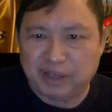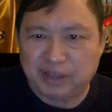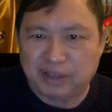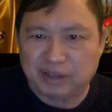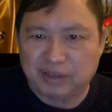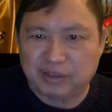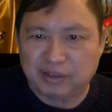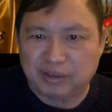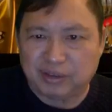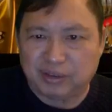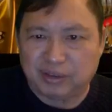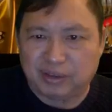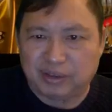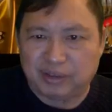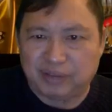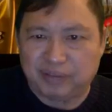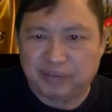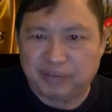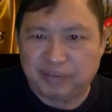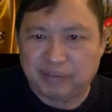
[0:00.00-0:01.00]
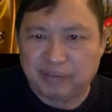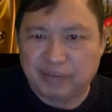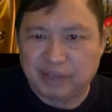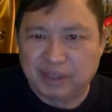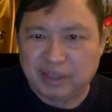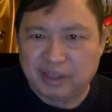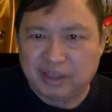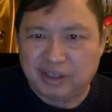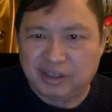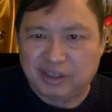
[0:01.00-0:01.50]
So
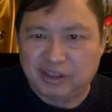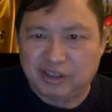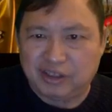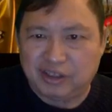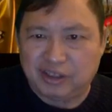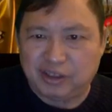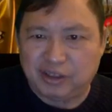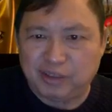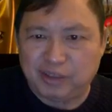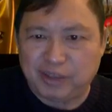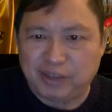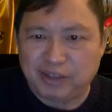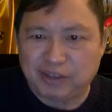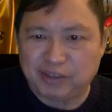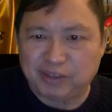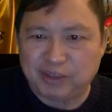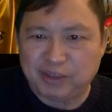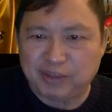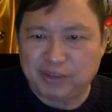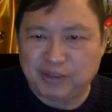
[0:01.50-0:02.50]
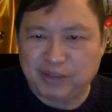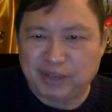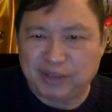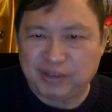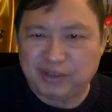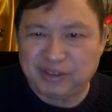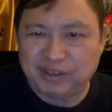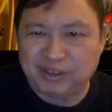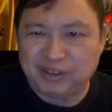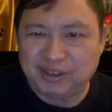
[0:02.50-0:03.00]
are you passing me a virus
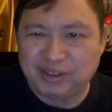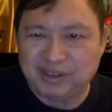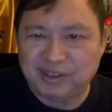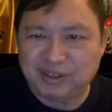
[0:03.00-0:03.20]
in here?